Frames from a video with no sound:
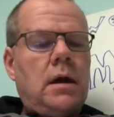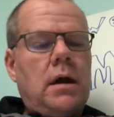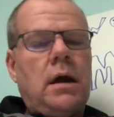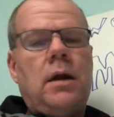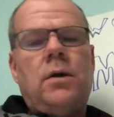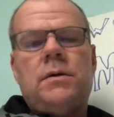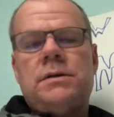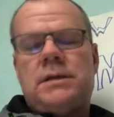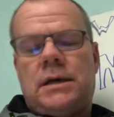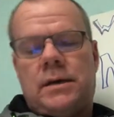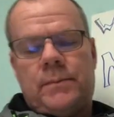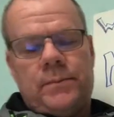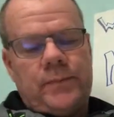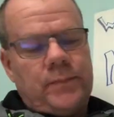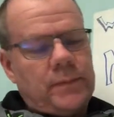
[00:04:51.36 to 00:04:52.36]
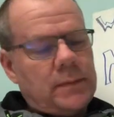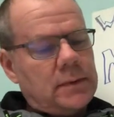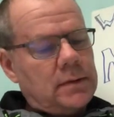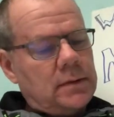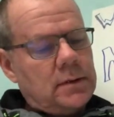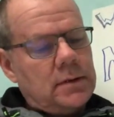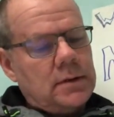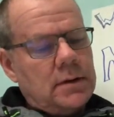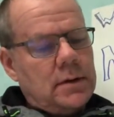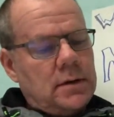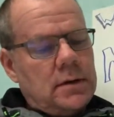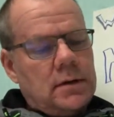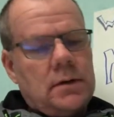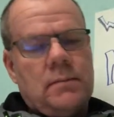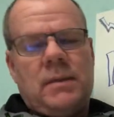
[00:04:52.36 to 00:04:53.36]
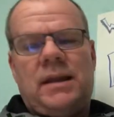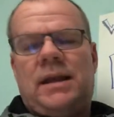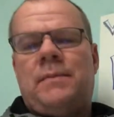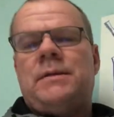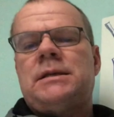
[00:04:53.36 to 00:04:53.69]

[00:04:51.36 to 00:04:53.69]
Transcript: Hello there. My name